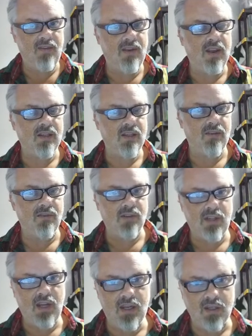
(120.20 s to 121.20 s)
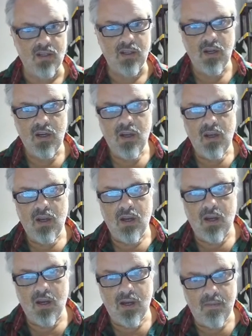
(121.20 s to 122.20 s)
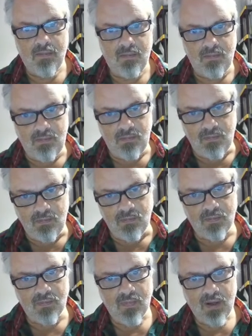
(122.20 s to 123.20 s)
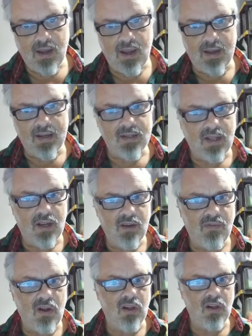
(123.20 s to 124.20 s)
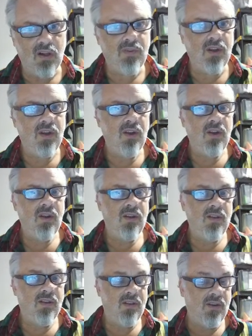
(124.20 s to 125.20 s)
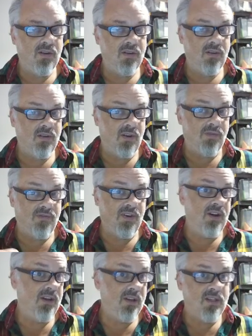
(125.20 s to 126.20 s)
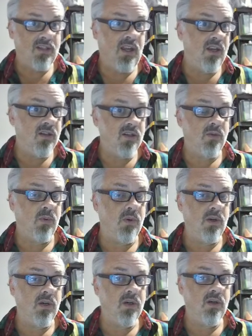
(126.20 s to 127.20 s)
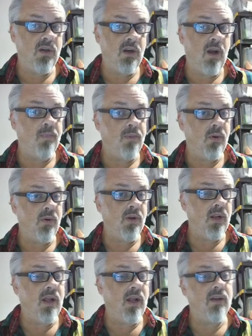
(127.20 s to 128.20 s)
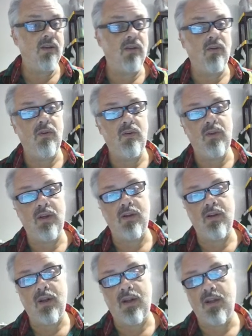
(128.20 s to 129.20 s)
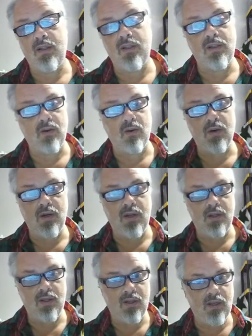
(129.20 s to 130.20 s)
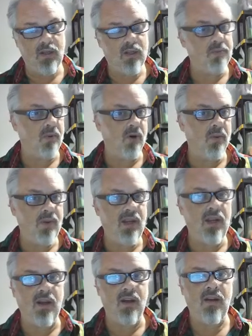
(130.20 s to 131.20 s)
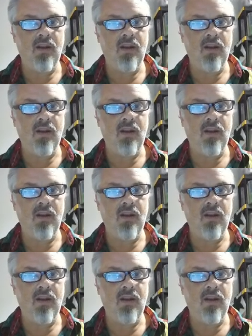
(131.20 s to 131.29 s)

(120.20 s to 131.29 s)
at several stages. As they evolved, their various stages were uploaded onto the internet and stored in the Sporepedia.